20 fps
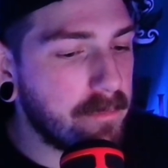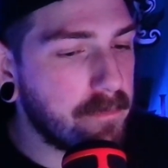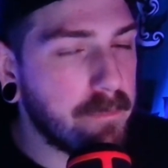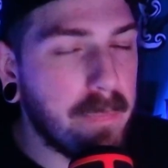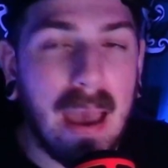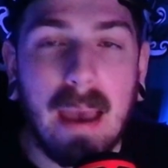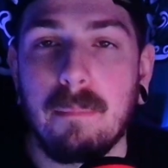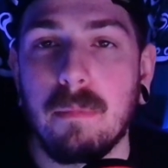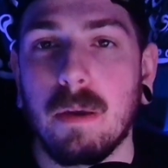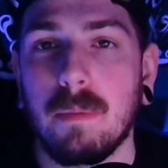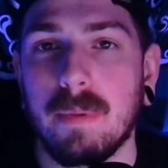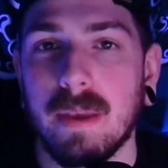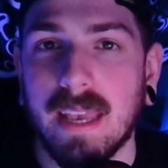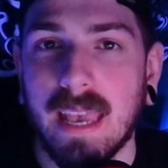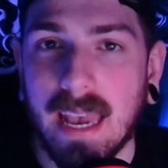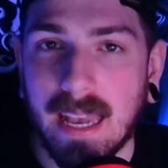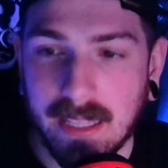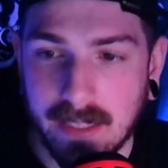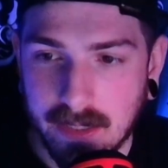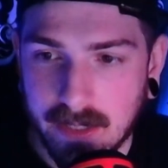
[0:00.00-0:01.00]
Batman
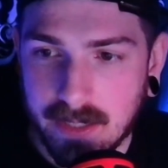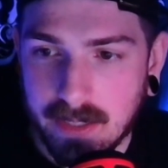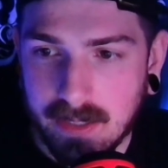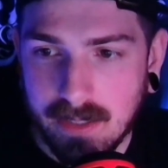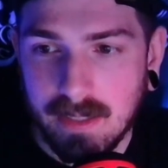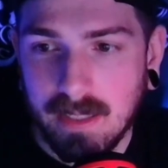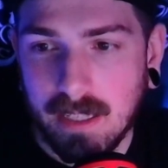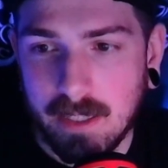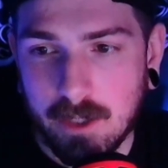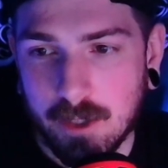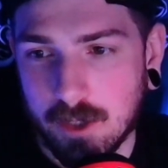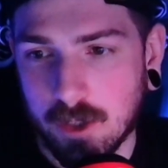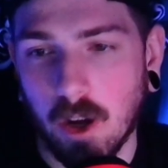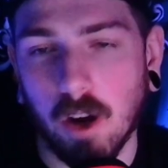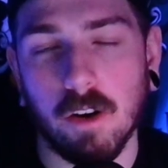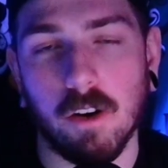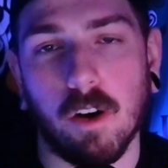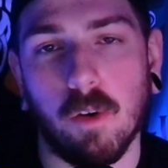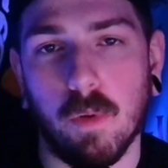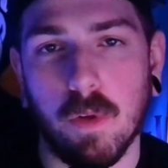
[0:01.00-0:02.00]
Begins. Let's
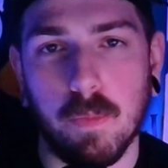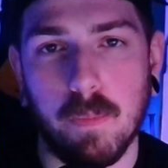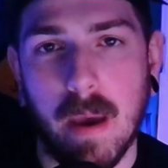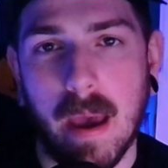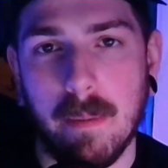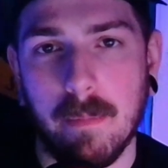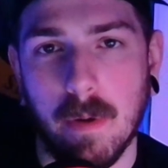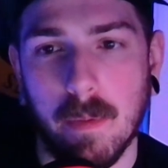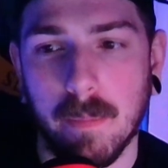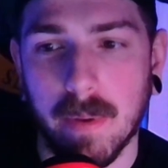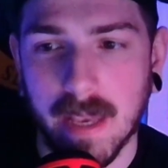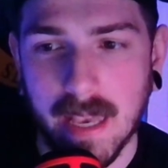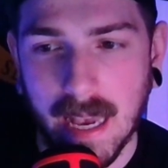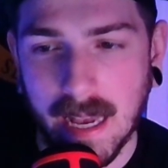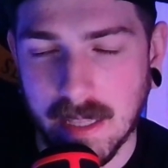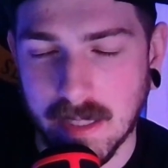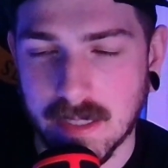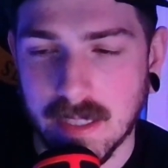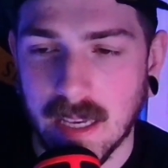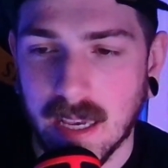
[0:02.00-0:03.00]
start with Batman
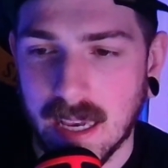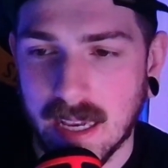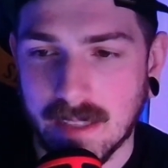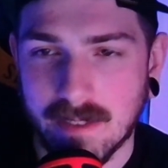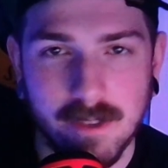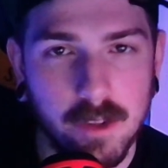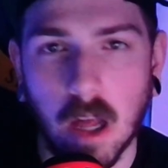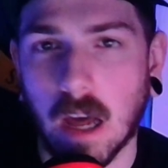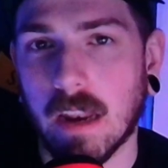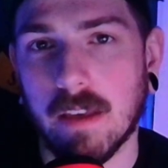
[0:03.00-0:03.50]
Begins. It's not